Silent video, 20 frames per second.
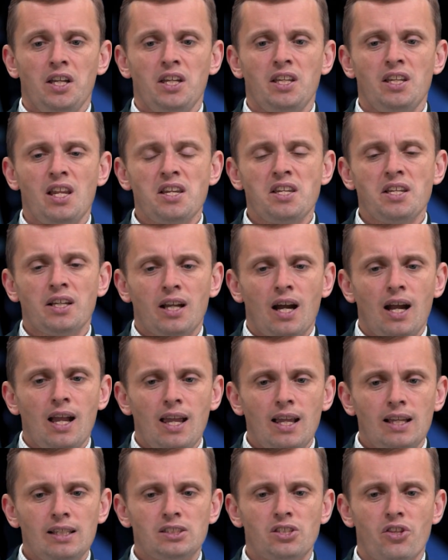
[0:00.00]
In any
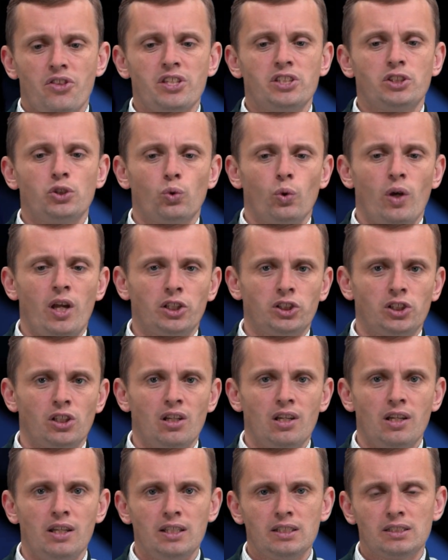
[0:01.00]
case, this
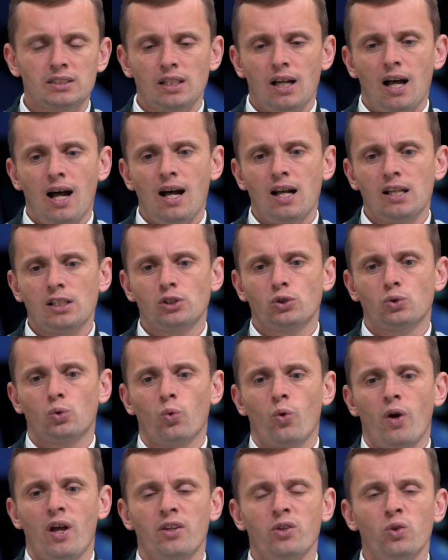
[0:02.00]
situation leads us
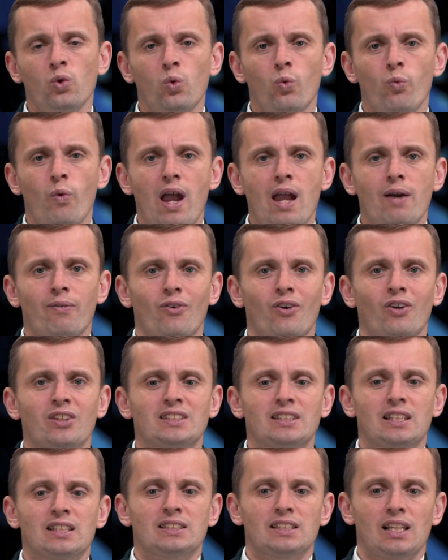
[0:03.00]
to a new wave
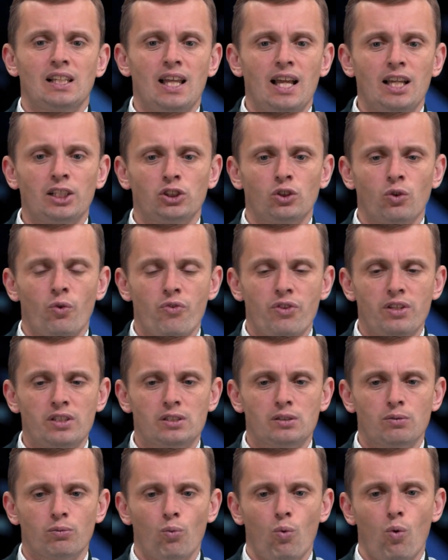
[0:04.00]
of escalation of
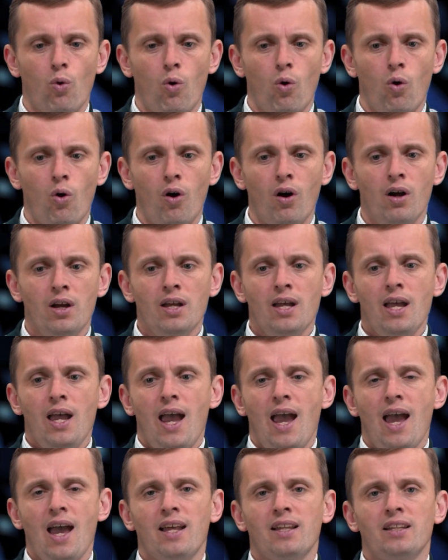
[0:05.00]
this war
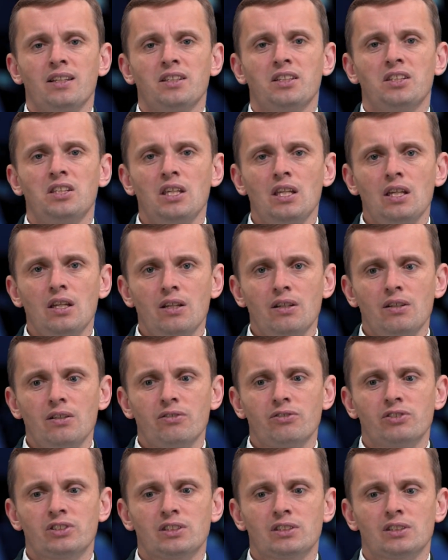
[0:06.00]
and
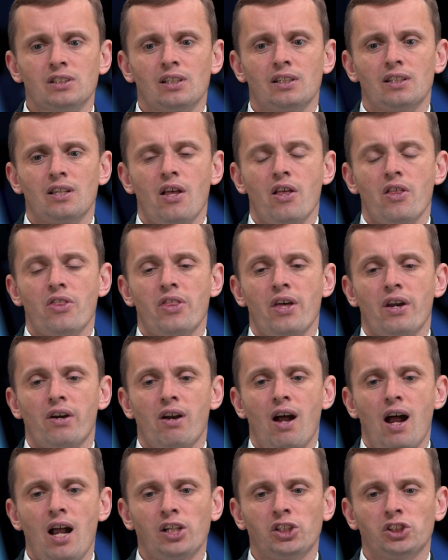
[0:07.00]
gives the
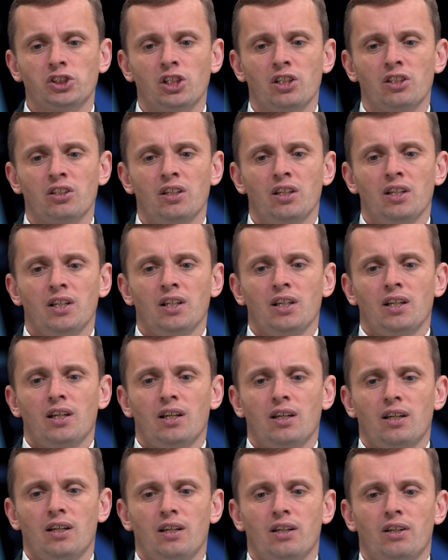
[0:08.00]
Russian
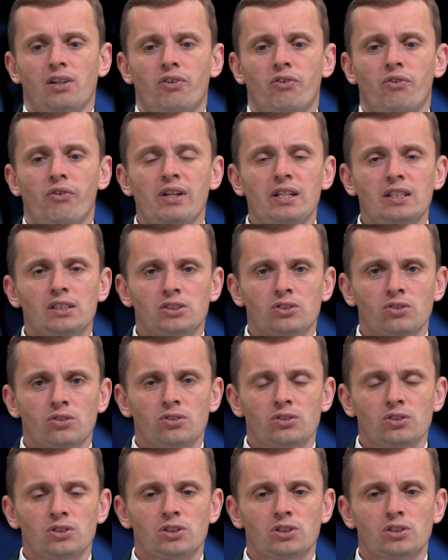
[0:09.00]

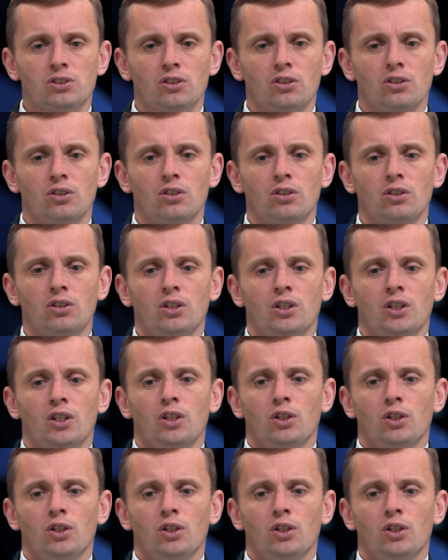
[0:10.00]
reasons to